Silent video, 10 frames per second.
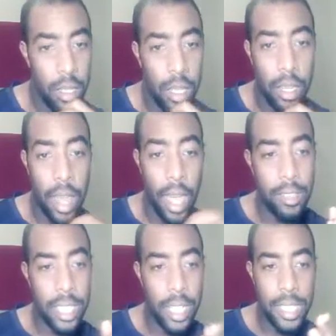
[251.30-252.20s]
Now,
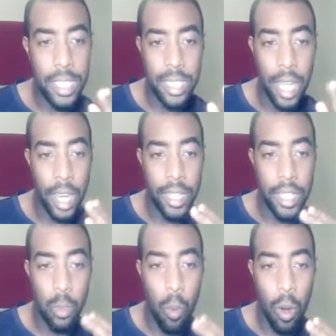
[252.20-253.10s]
CDC
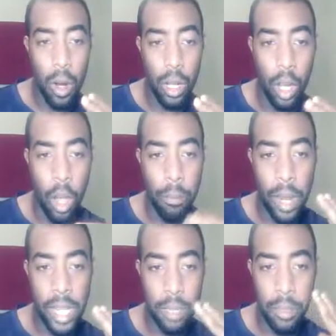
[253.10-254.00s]
scientists were alarmed
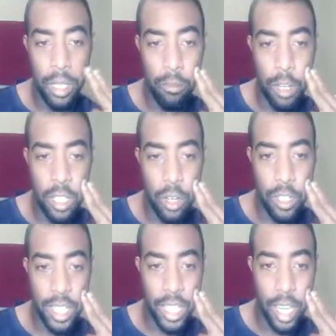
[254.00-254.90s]
by some of the research
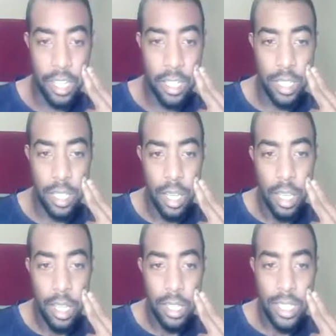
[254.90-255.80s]
that the
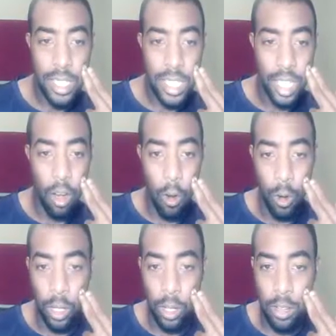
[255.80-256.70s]
agency
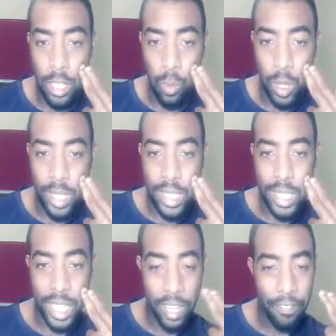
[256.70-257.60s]
earlier this week
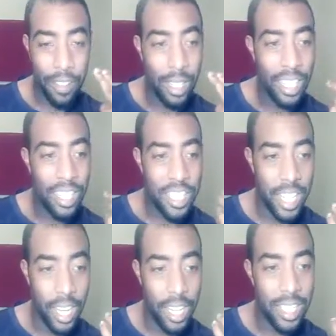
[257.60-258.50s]
significantly
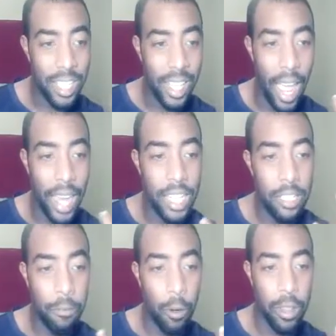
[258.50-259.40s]
changed the guidance
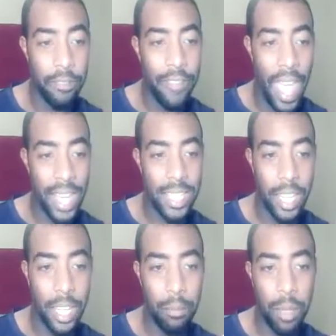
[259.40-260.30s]
for the
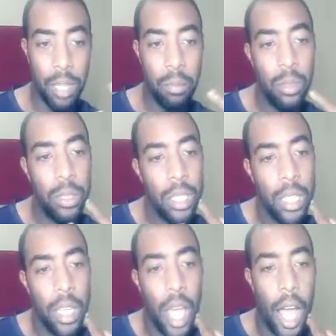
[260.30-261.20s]
vaccinated people,
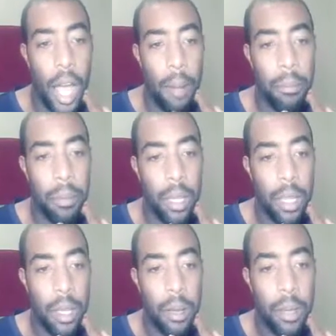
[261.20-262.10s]

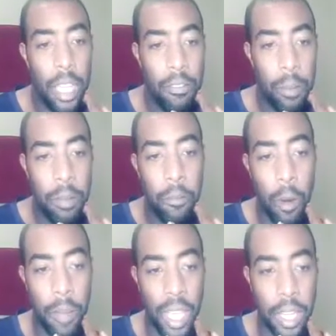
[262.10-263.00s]
even before
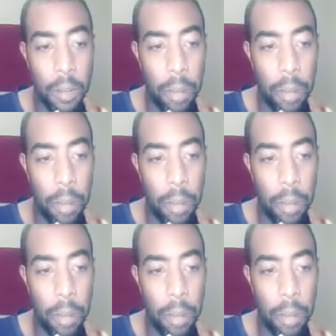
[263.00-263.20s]
making the